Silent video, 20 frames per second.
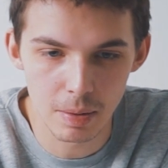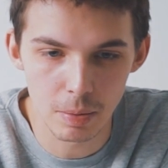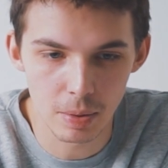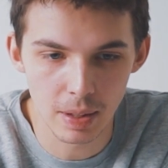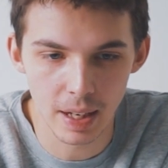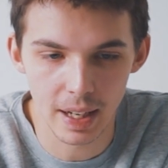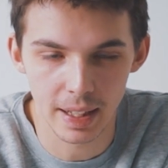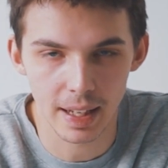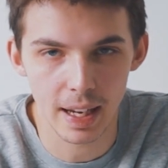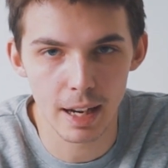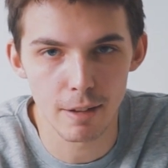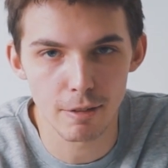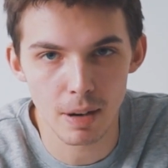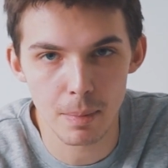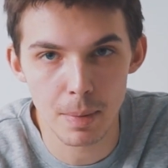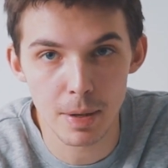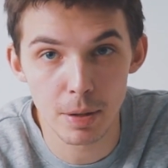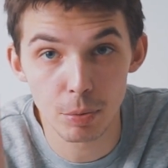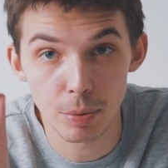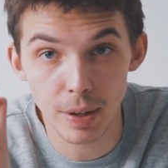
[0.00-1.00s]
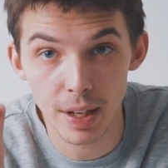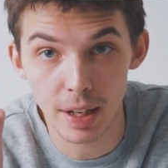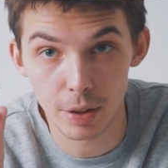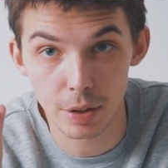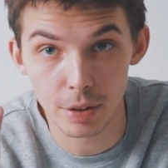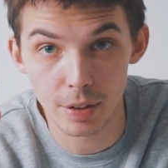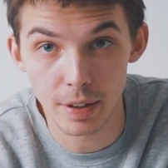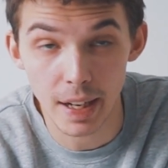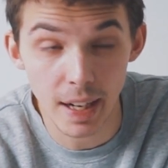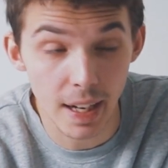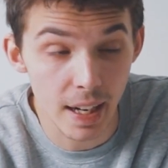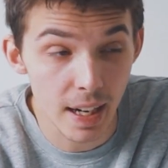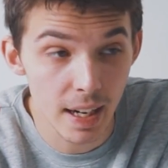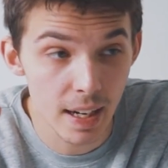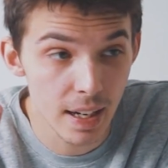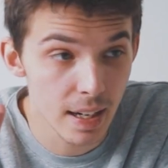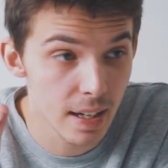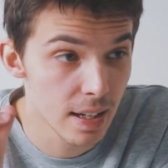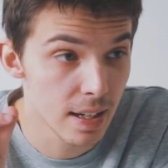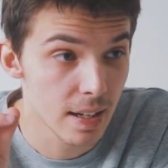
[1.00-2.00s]
like, if I'm in a real hurry,
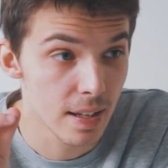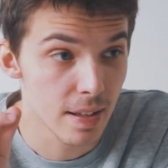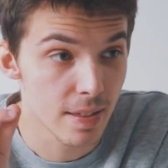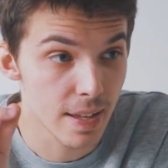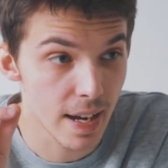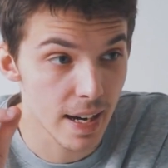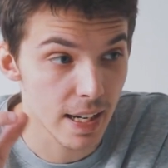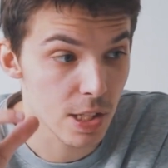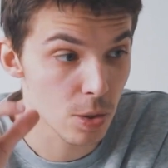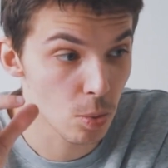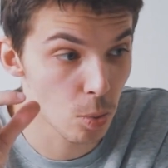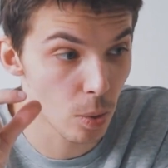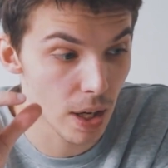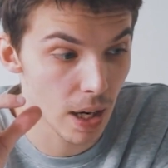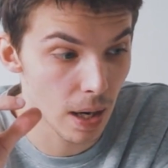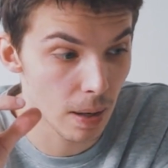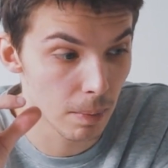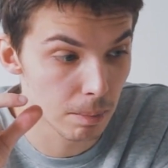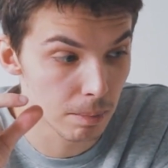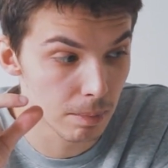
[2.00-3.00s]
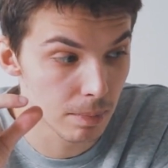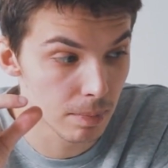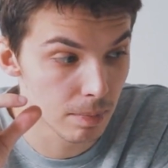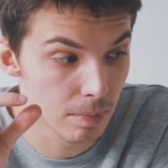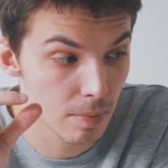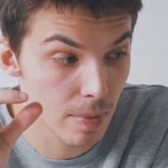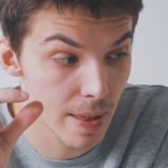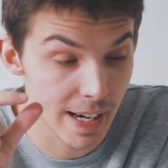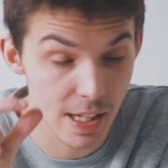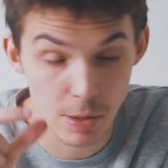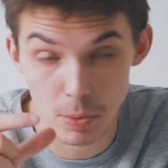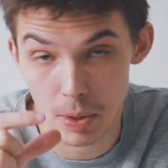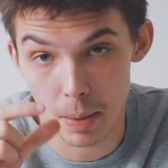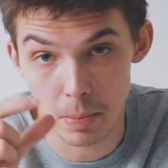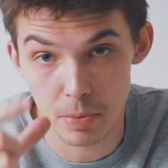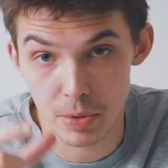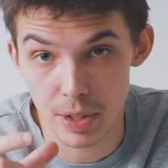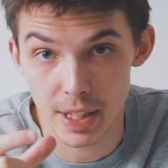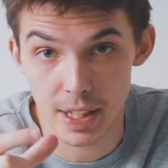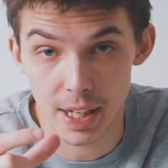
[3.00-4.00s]
that's what
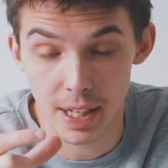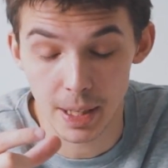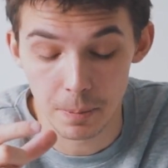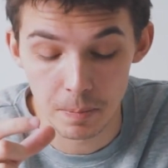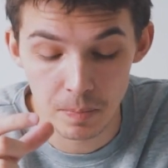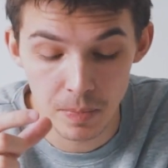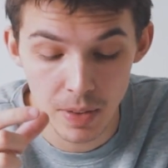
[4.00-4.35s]
I'm drinking.